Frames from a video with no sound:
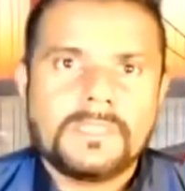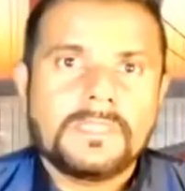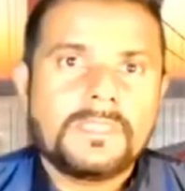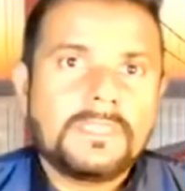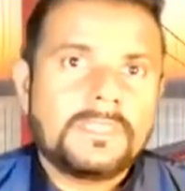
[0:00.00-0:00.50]

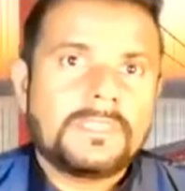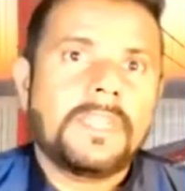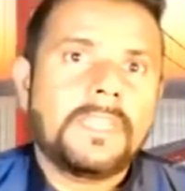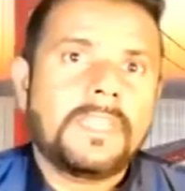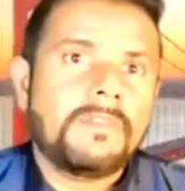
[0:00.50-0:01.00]
This is
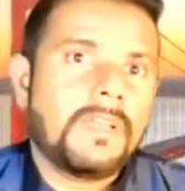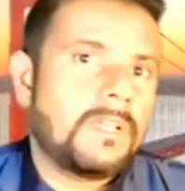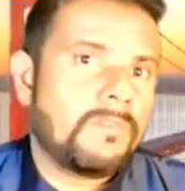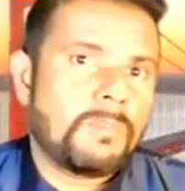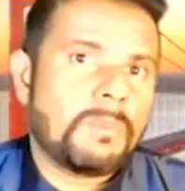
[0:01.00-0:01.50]
taken
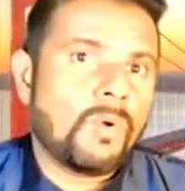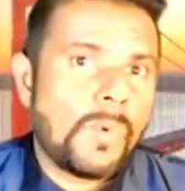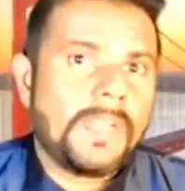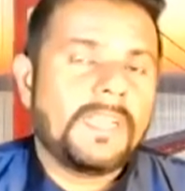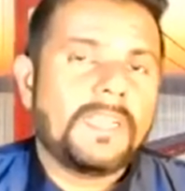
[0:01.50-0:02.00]
from a
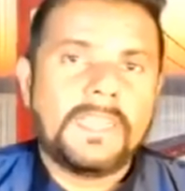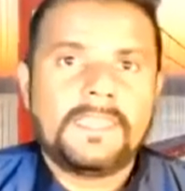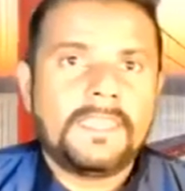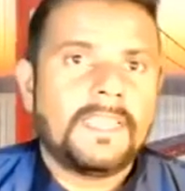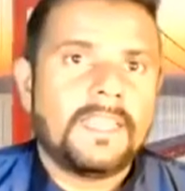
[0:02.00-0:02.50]

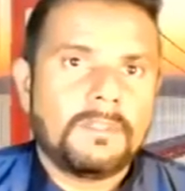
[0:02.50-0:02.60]
COVID-19 lung.